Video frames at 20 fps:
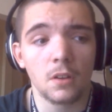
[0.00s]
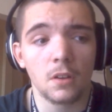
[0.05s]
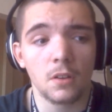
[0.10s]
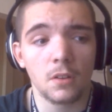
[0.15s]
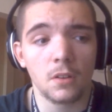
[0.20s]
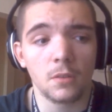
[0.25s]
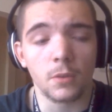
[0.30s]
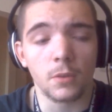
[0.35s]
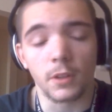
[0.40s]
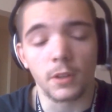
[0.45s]

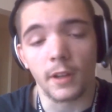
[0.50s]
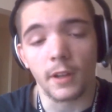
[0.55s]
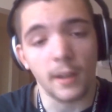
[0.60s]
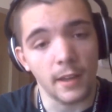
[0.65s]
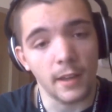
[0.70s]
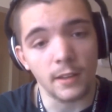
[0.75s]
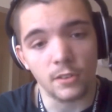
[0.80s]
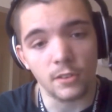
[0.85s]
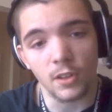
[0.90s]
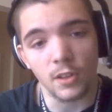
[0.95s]
Well, I
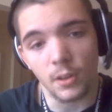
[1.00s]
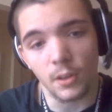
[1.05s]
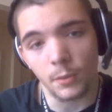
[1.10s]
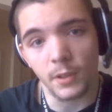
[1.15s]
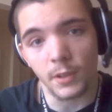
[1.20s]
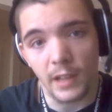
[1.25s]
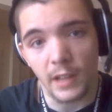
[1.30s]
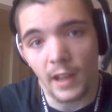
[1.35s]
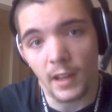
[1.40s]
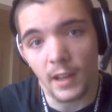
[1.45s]
can't say they
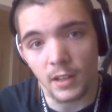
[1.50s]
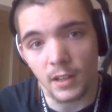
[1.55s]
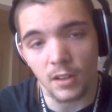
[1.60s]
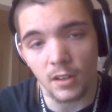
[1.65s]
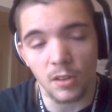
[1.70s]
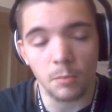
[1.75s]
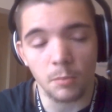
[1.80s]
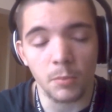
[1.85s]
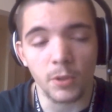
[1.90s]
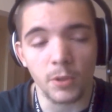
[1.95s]
really added
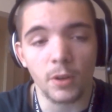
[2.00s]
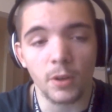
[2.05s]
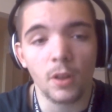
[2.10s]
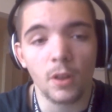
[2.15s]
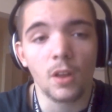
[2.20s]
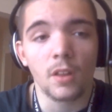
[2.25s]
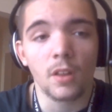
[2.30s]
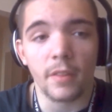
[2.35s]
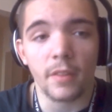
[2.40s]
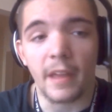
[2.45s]
it, but
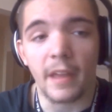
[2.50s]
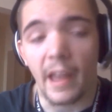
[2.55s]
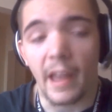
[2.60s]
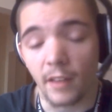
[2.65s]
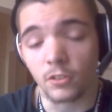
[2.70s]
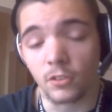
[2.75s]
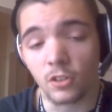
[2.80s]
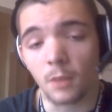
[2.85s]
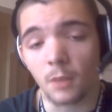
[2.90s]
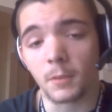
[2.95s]
they have
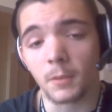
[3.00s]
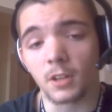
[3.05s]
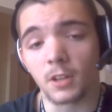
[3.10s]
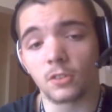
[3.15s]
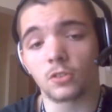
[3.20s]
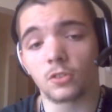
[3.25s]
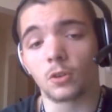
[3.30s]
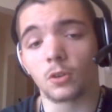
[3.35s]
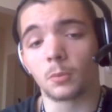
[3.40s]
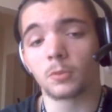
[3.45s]
summoning
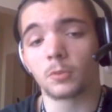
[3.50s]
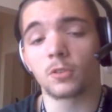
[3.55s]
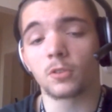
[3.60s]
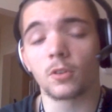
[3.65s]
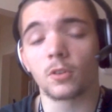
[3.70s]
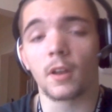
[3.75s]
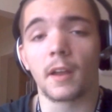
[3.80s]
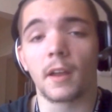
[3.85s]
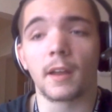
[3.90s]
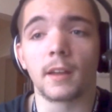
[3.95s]
soaps,
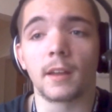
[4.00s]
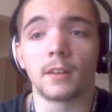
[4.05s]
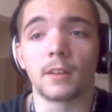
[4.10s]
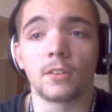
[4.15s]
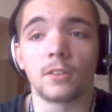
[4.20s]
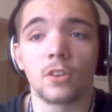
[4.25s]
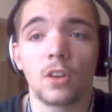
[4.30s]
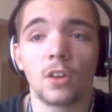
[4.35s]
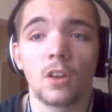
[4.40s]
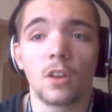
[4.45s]

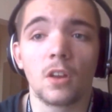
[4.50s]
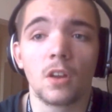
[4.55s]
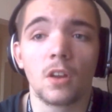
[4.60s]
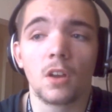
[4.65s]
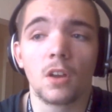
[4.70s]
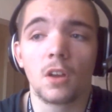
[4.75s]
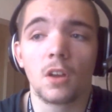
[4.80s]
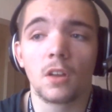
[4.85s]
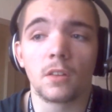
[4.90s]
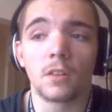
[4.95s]
and
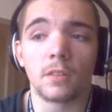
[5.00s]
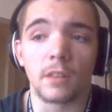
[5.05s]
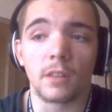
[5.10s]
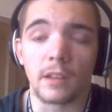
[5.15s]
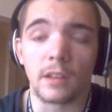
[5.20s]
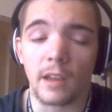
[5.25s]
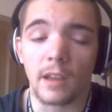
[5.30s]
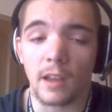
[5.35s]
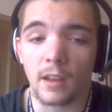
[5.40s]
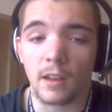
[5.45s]

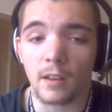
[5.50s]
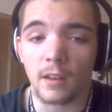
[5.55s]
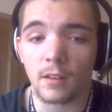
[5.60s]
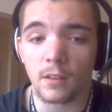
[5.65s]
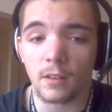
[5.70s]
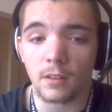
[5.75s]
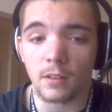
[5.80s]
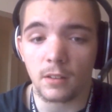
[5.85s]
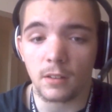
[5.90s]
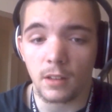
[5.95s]

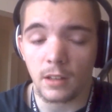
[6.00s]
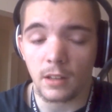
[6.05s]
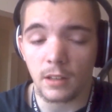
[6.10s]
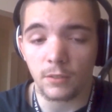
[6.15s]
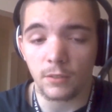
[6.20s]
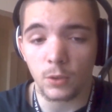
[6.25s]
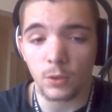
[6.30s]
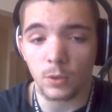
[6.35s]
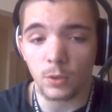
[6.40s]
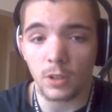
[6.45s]
they give
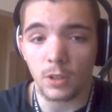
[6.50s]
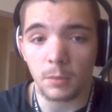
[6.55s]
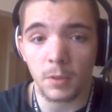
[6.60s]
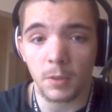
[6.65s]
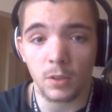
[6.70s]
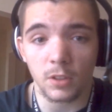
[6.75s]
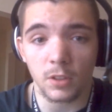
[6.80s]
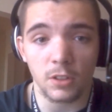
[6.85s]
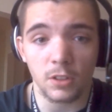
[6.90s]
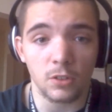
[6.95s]
you the
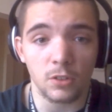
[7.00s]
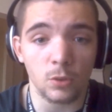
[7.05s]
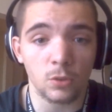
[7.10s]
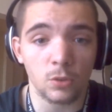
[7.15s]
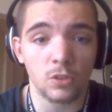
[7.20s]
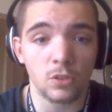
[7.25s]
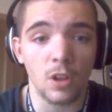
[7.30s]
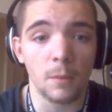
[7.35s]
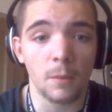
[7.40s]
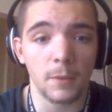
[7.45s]
ability to
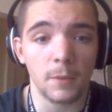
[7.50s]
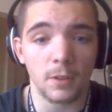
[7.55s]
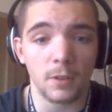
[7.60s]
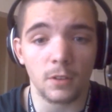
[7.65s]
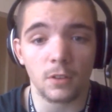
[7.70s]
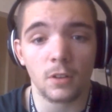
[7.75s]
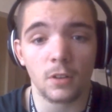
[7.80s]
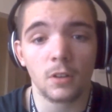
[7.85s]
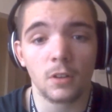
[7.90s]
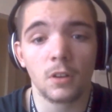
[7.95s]

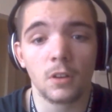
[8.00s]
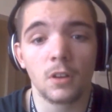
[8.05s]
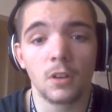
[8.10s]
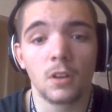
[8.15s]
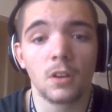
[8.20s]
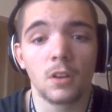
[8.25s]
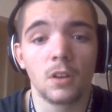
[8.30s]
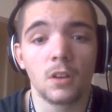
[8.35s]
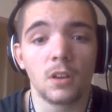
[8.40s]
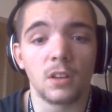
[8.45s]
summon.
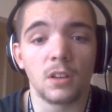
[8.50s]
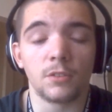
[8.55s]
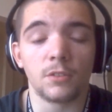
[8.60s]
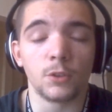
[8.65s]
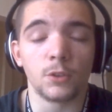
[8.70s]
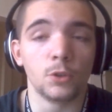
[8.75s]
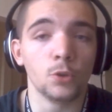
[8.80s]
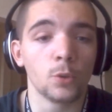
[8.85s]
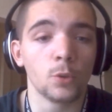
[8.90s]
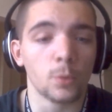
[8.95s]
If you
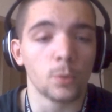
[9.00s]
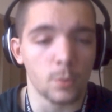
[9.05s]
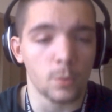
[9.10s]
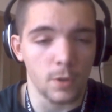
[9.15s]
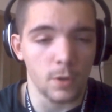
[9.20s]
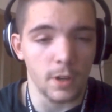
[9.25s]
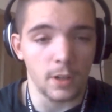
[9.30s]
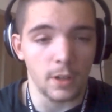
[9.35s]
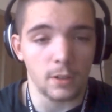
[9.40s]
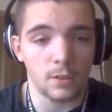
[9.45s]
do it
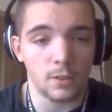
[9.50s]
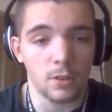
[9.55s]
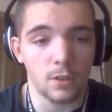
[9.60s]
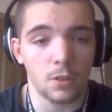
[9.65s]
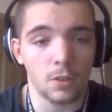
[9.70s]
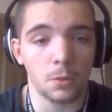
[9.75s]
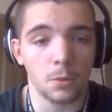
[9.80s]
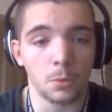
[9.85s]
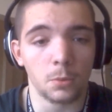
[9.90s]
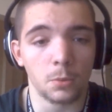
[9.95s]
right
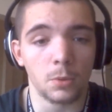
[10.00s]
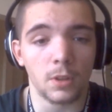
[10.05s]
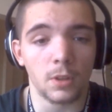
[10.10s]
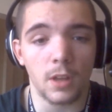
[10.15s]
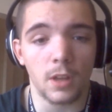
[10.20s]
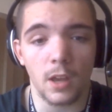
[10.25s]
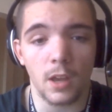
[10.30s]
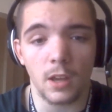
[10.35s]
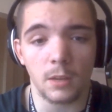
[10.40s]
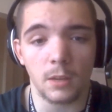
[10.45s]
through the
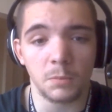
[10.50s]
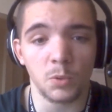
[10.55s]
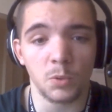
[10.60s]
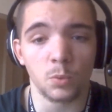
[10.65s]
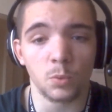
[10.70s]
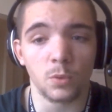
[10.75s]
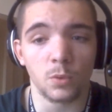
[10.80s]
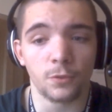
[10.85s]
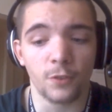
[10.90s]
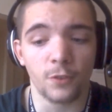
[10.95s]
game, you
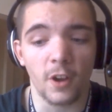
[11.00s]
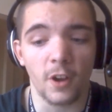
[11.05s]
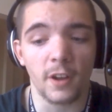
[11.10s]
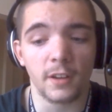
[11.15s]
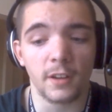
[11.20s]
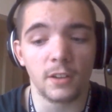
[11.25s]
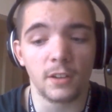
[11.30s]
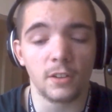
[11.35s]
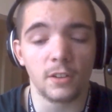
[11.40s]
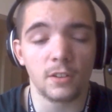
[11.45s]
will
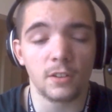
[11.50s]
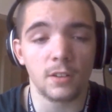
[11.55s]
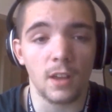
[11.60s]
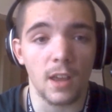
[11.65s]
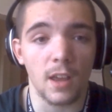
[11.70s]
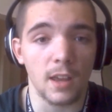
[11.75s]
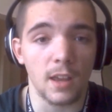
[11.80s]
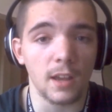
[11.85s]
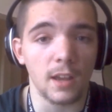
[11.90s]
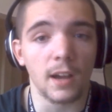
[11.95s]
find
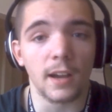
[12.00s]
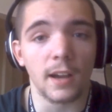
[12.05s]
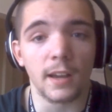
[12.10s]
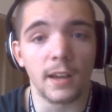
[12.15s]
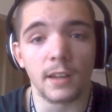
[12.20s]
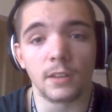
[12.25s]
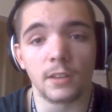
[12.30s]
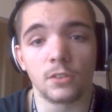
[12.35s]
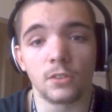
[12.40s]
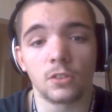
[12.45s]

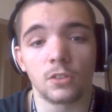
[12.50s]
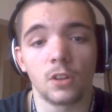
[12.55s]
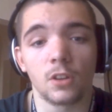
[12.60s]
AIs